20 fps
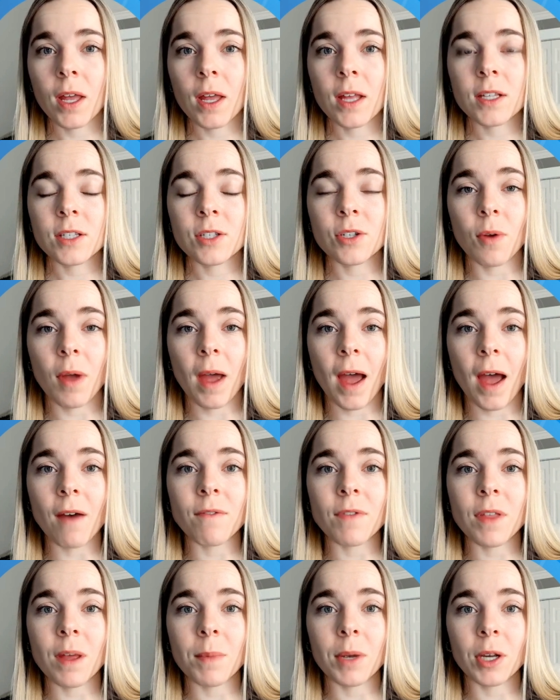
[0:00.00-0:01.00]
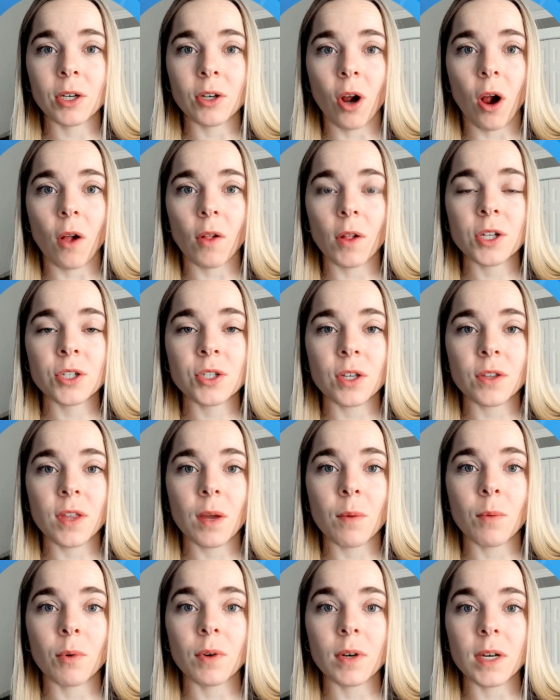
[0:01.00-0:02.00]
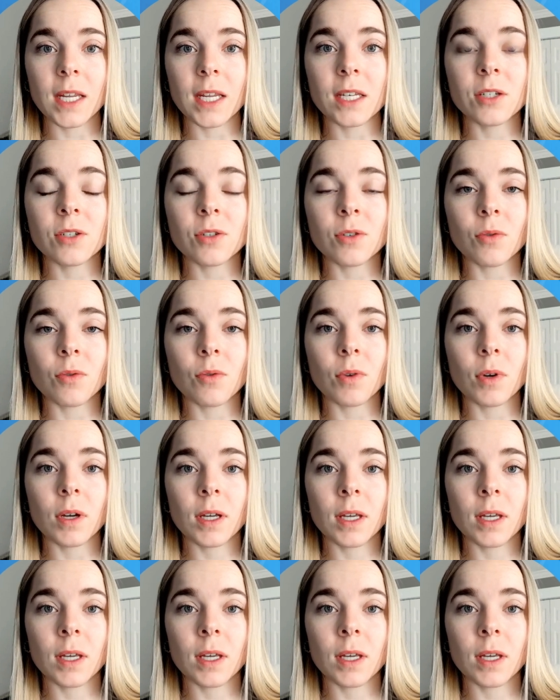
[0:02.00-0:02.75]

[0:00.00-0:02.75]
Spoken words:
to have them acknowledge that they will need to